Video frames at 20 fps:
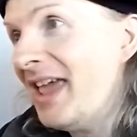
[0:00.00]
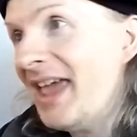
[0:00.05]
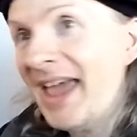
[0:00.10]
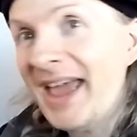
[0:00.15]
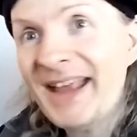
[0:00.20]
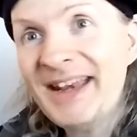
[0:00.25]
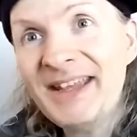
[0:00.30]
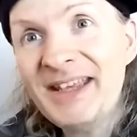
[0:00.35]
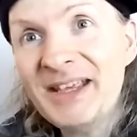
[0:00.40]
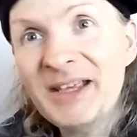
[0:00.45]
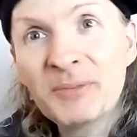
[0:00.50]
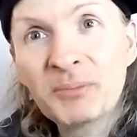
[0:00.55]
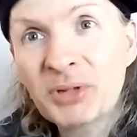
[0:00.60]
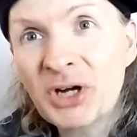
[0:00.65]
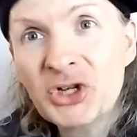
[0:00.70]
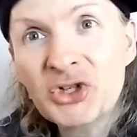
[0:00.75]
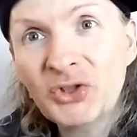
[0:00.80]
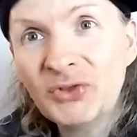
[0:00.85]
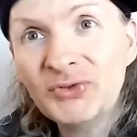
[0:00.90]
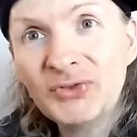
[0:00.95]
any
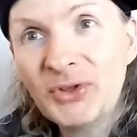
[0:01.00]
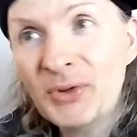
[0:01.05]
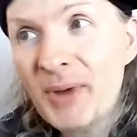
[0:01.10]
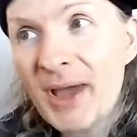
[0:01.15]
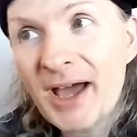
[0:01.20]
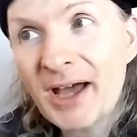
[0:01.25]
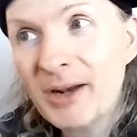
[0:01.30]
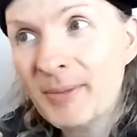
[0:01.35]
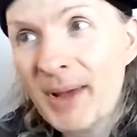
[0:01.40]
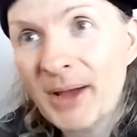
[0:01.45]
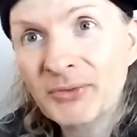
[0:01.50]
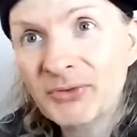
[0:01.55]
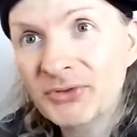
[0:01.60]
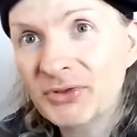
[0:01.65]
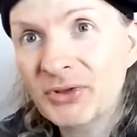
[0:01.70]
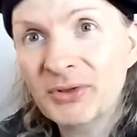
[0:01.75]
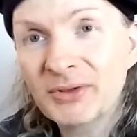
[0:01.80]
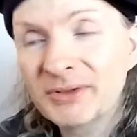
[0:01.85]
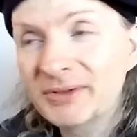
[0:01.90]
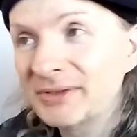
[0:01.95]
impressions you had about
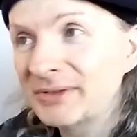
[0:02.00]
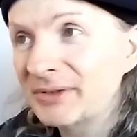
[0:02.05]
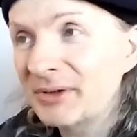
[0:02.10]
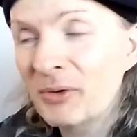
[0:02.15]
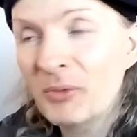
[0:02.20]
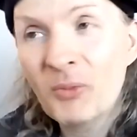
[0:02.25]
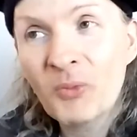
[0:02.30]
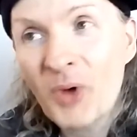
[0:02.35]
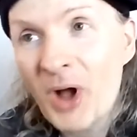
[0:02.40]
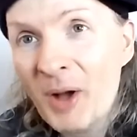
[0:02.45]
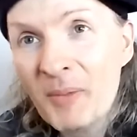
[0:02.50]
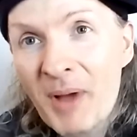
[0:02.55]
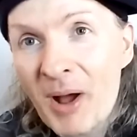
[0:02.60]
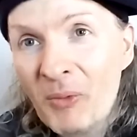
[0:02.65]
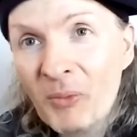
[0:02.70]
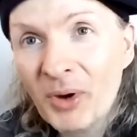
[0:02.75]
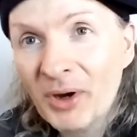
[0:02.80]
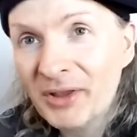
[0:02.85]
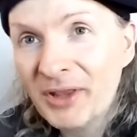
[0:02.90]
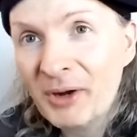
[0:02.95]
certain,
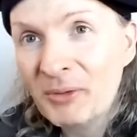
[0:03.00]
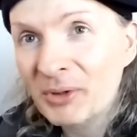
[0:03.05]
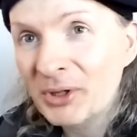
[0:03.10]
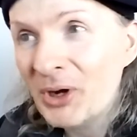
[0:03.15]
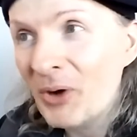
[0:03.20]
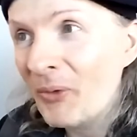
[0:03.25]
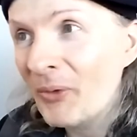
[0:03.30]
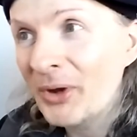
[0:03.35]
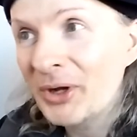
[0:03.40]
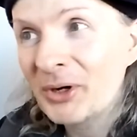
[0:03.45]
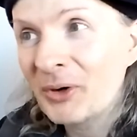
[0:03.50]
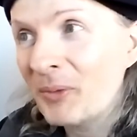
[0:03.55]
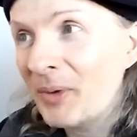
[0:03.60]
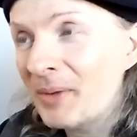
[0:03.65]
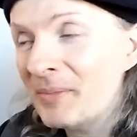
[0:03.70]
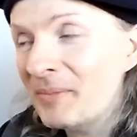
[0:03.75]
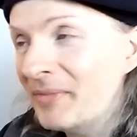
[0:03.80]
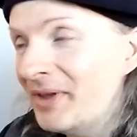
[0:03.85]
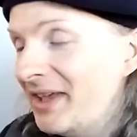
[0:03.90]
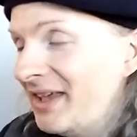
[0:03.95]
about where they were going or what.